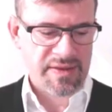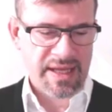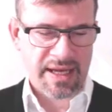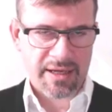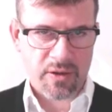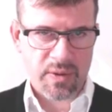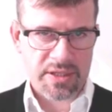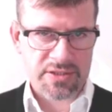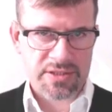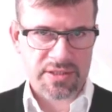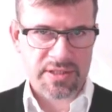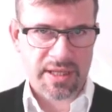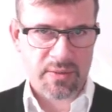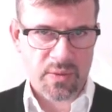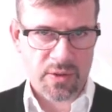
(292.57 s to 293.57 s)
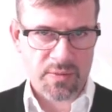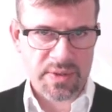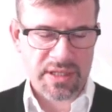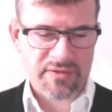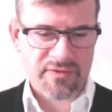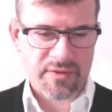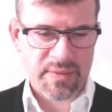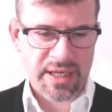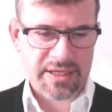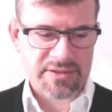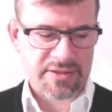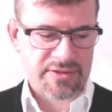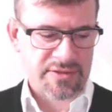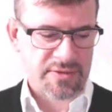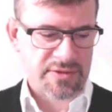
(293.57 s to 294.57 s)
Within that question, there will be
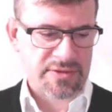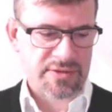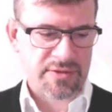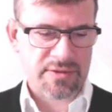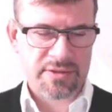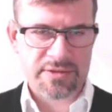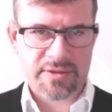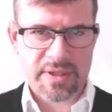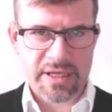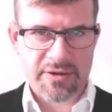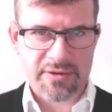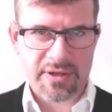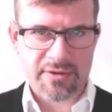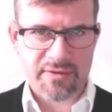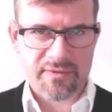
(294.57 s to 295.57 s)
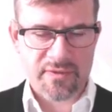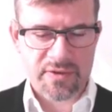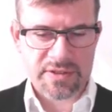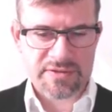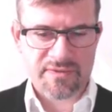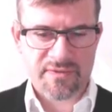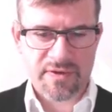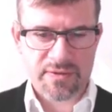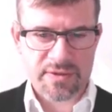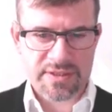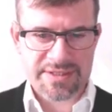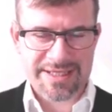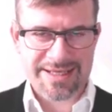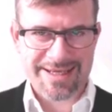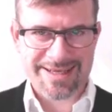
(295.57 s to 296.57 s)
information, so as soon as you hear another voice,
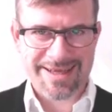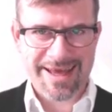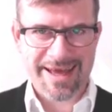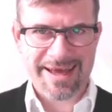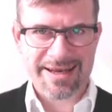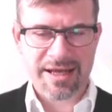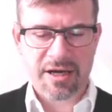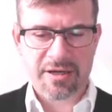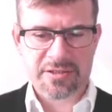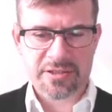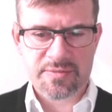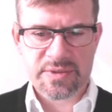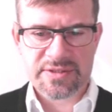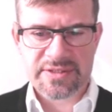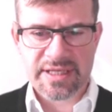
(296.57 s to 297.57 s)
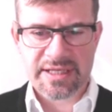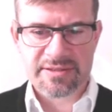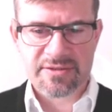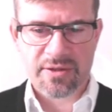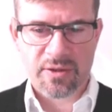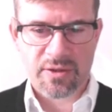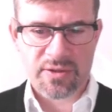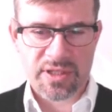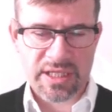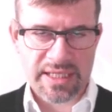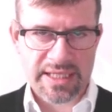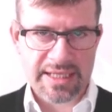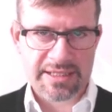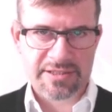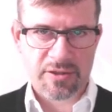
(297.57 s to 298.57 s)
focus in again 100% on
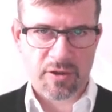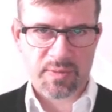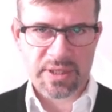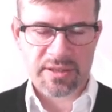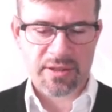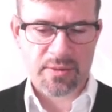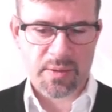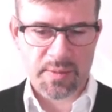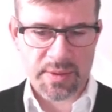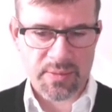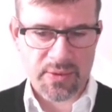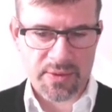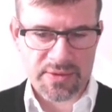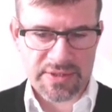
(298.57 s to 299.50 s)
the key topic that will be